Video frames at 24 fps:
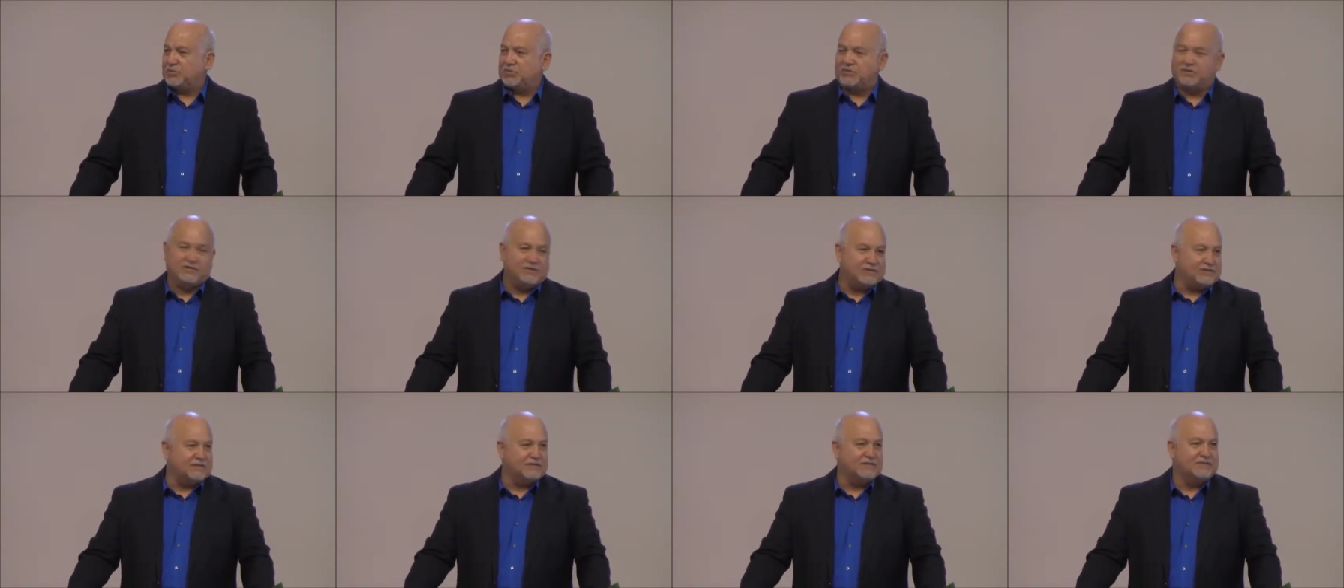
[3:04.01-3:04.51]
were
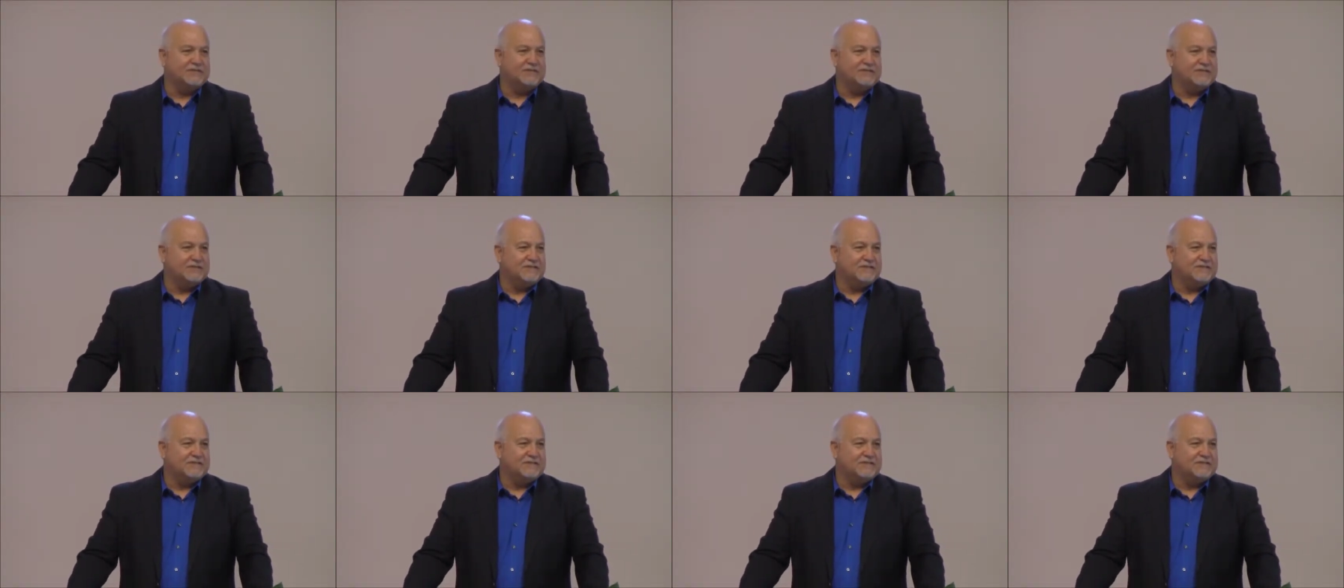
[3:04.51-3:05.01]
the
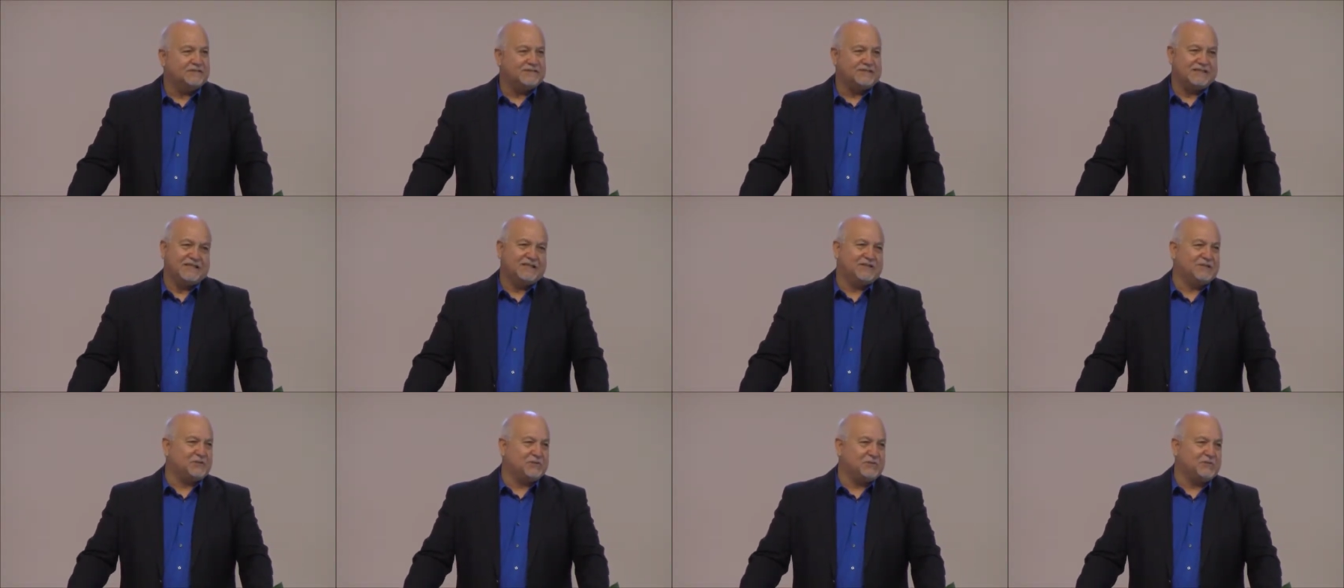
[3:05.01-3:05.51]

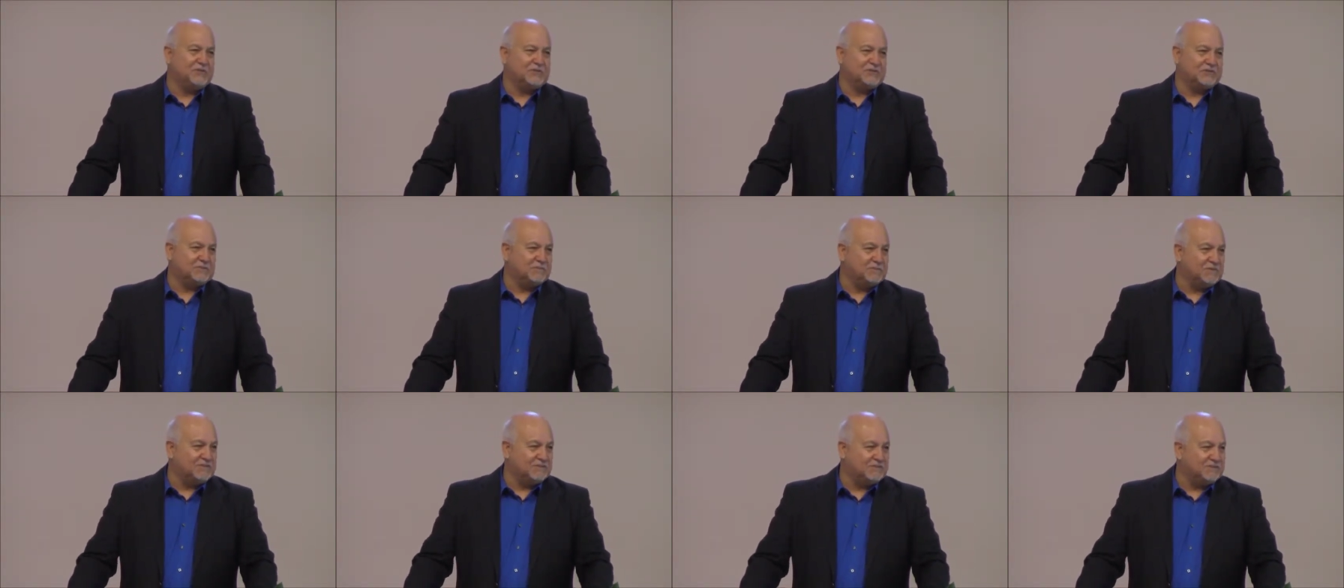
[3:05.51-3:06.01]
San Antonio
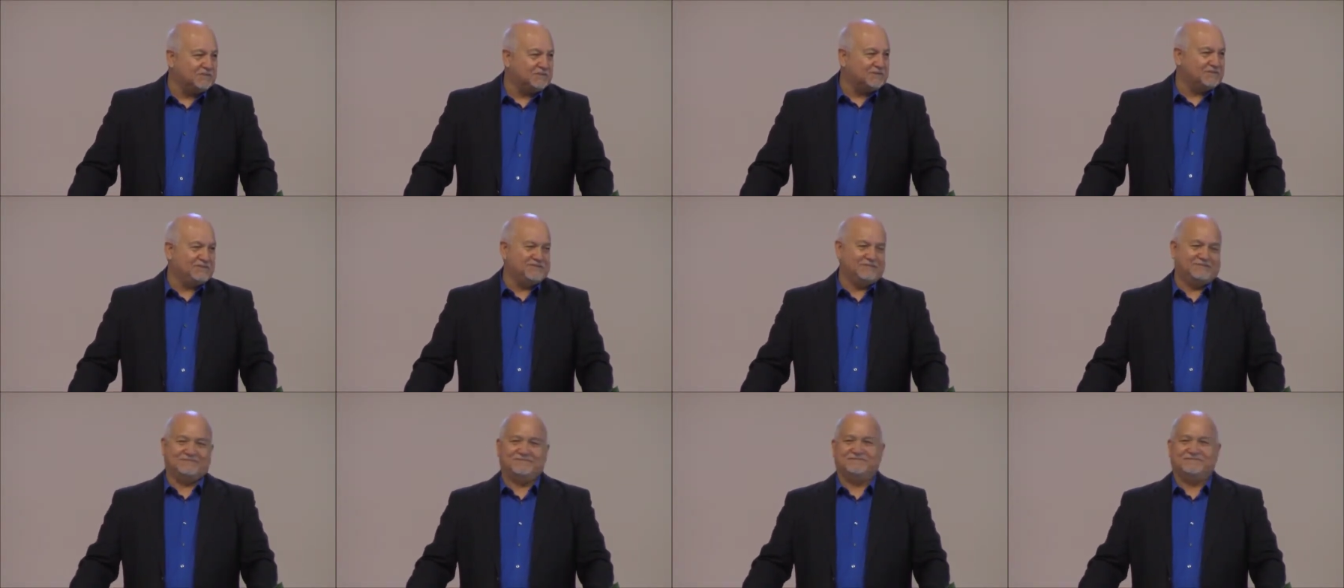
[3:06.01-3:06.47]
Spurs.